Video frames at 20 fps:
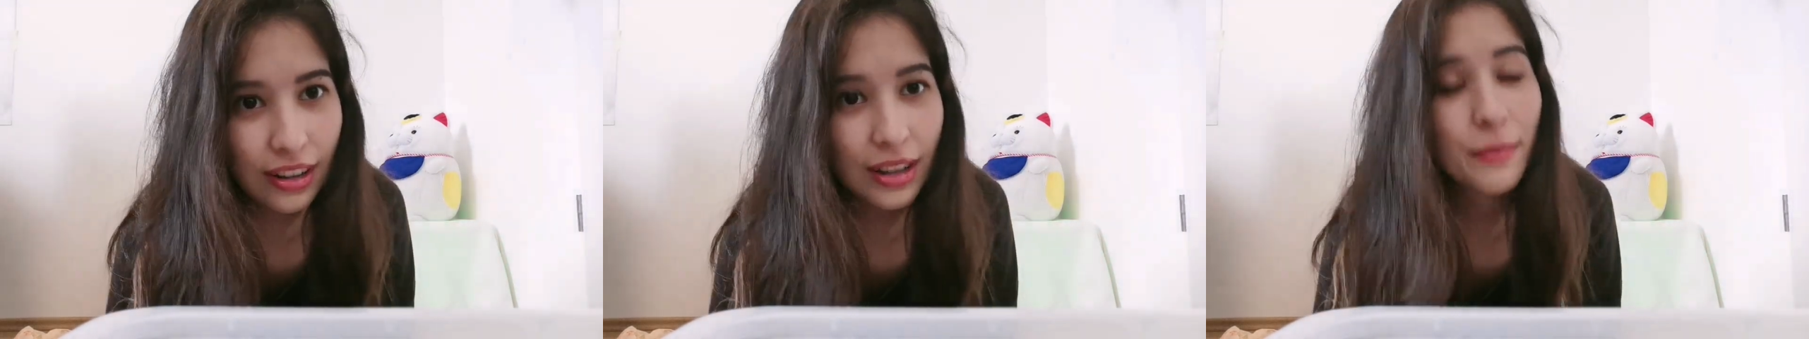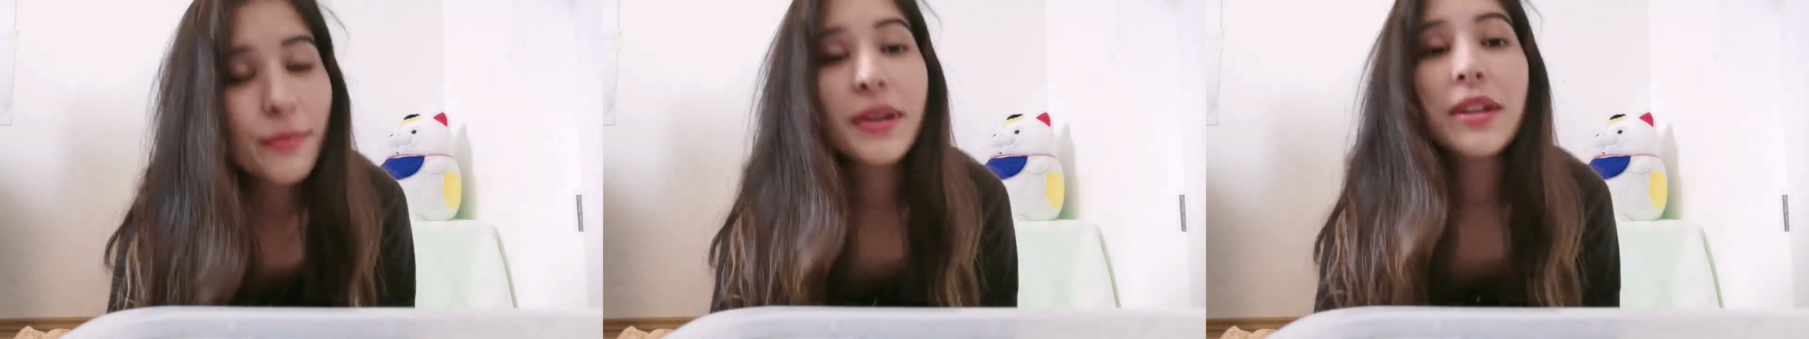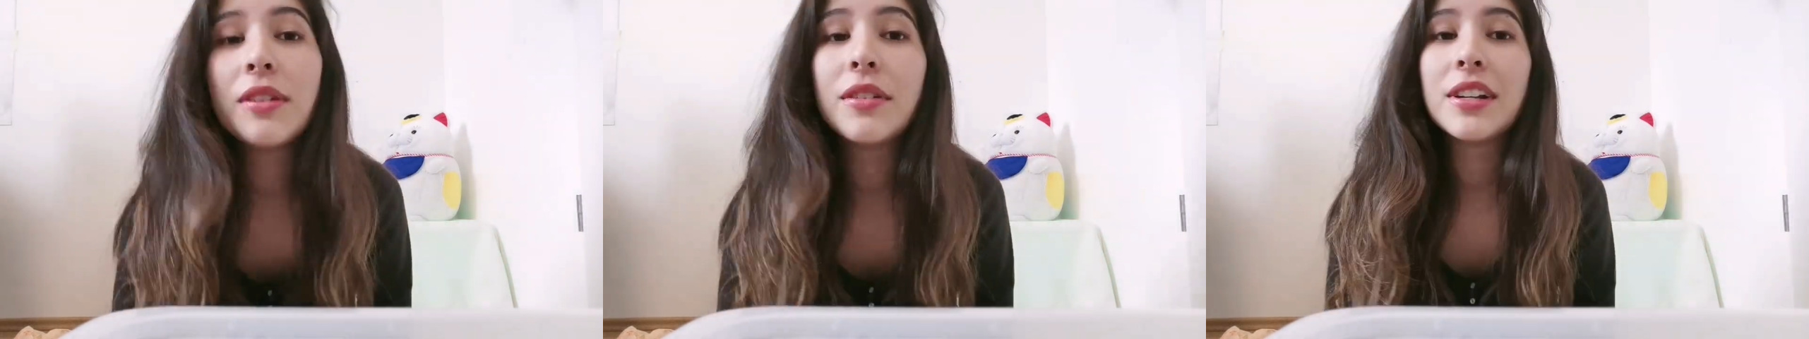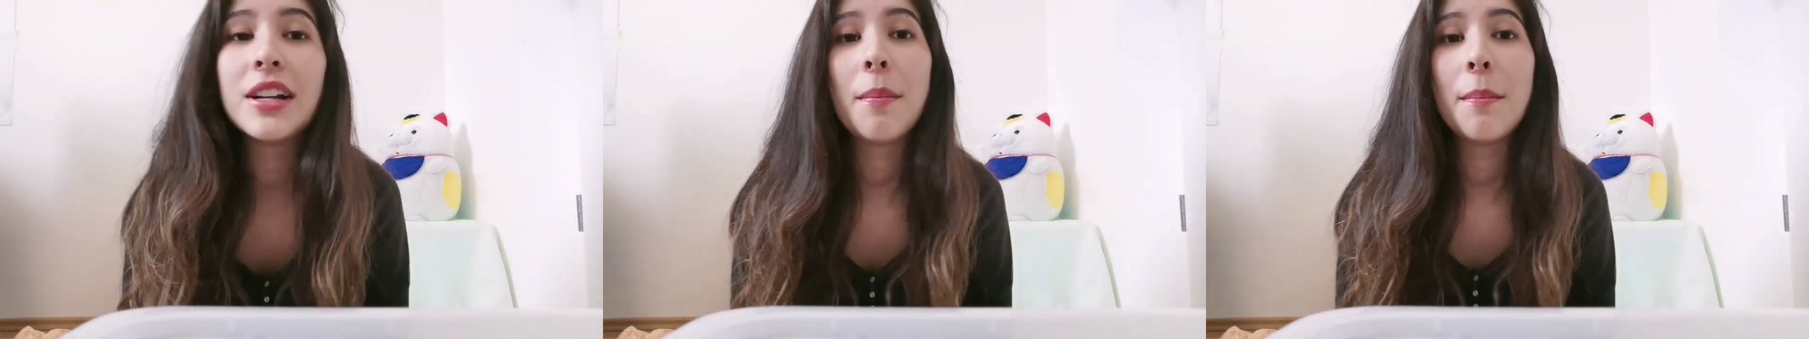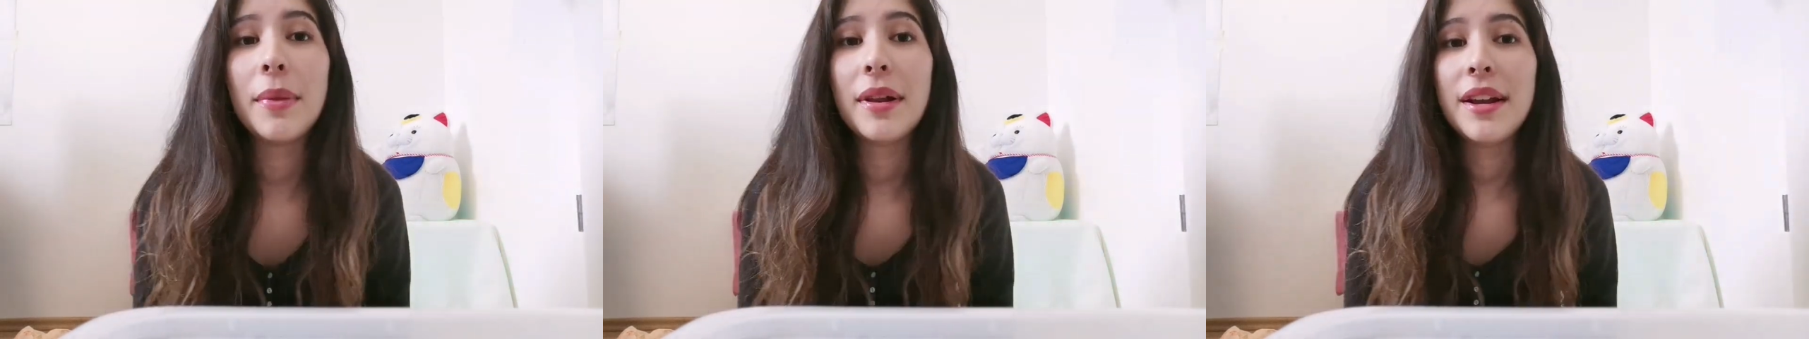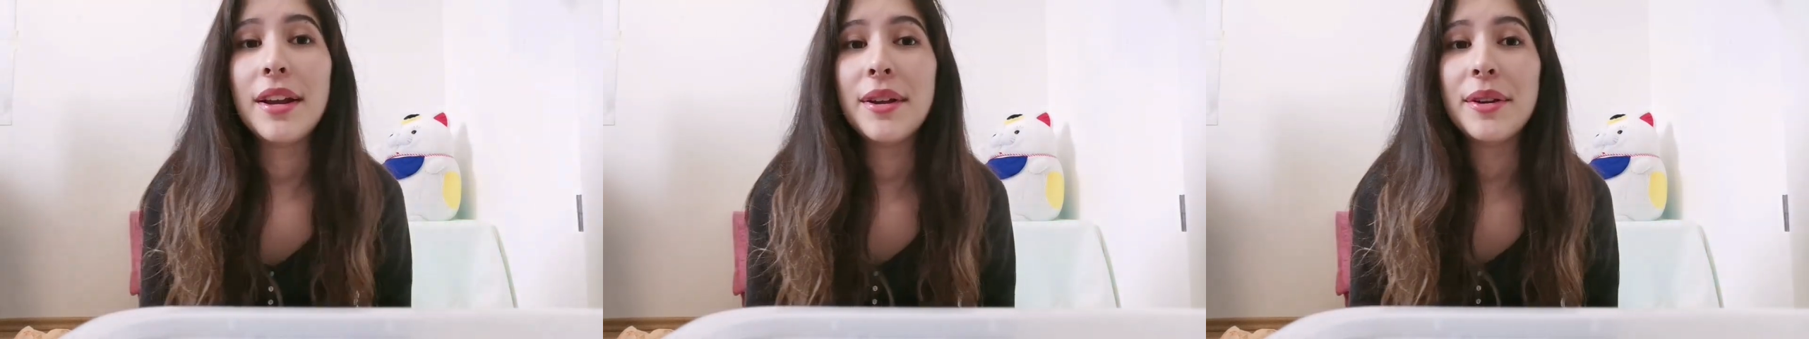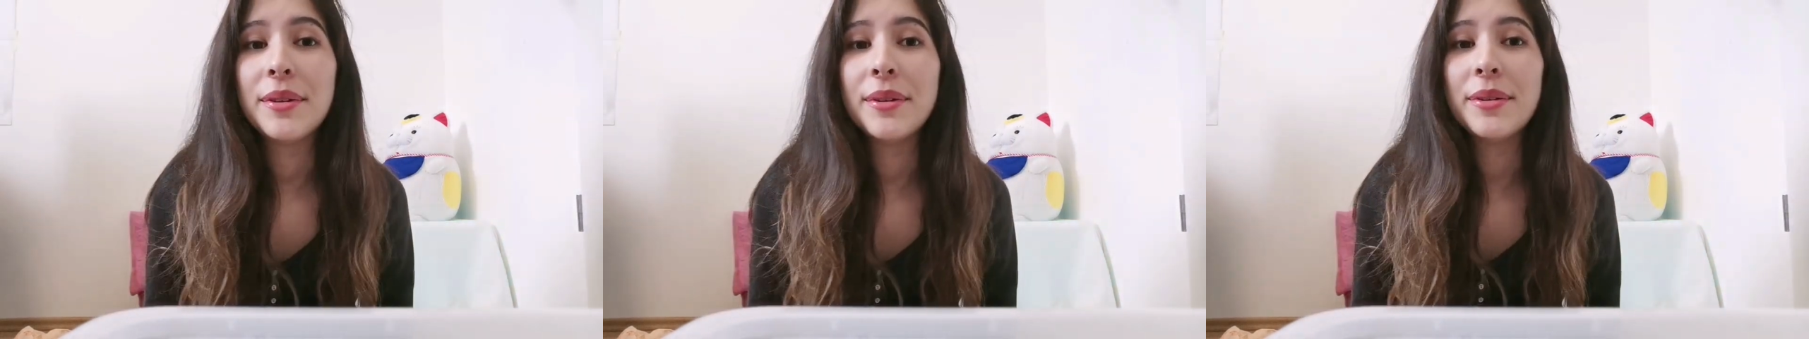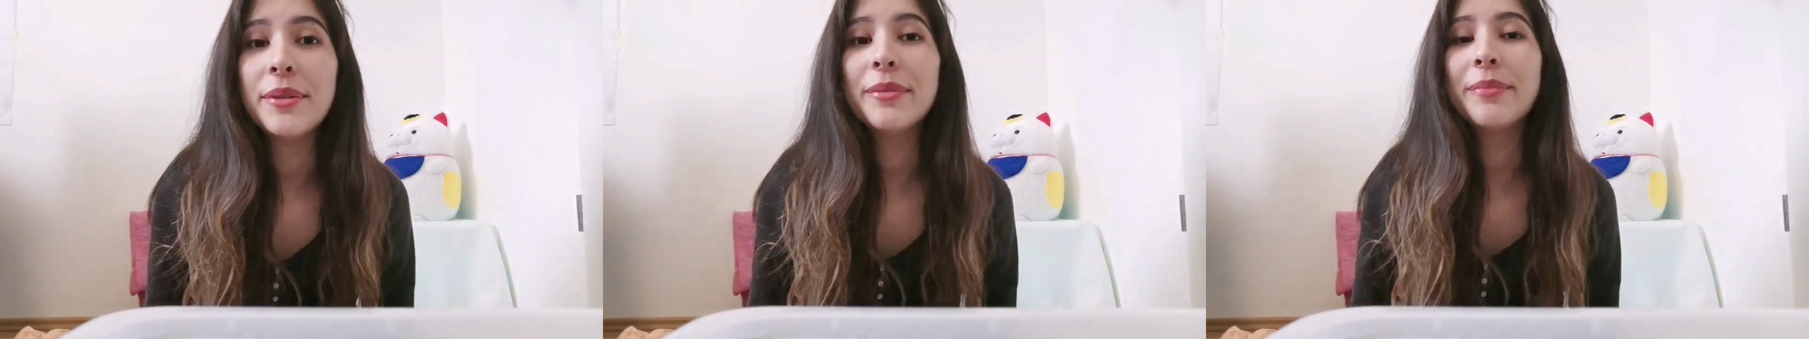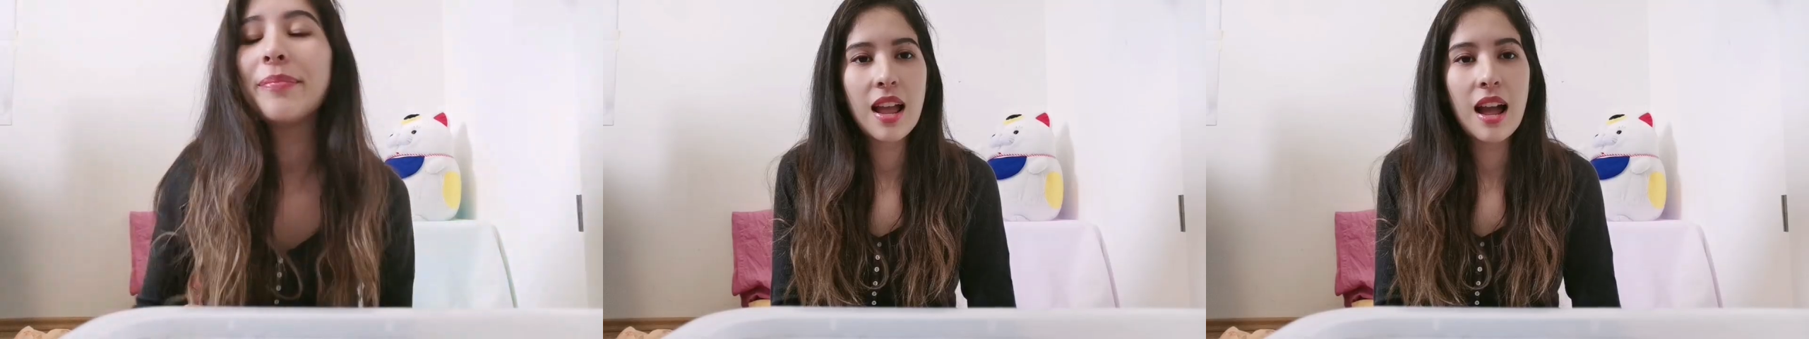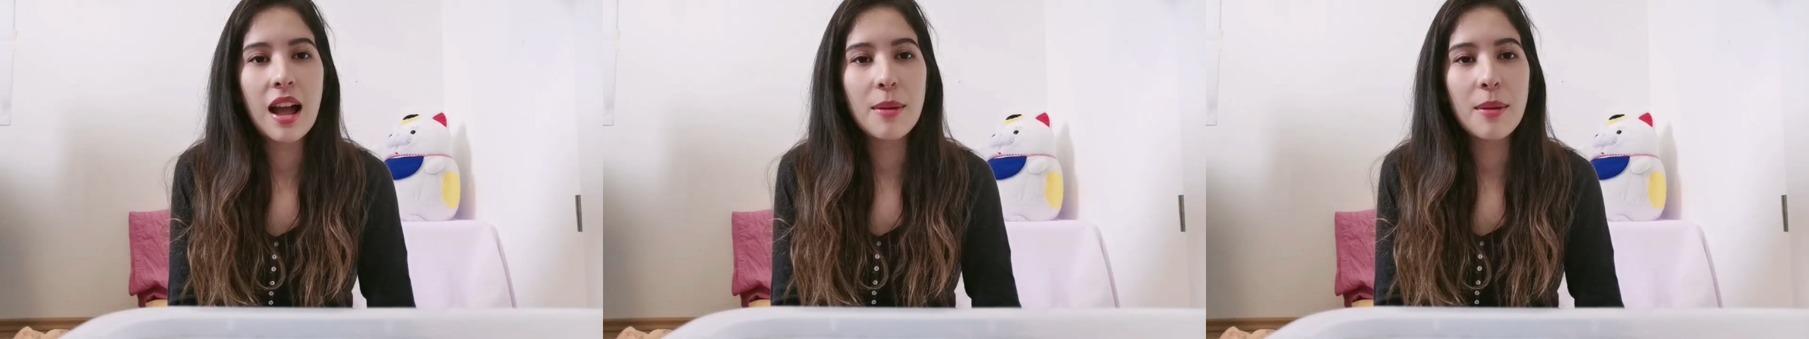let me know down below.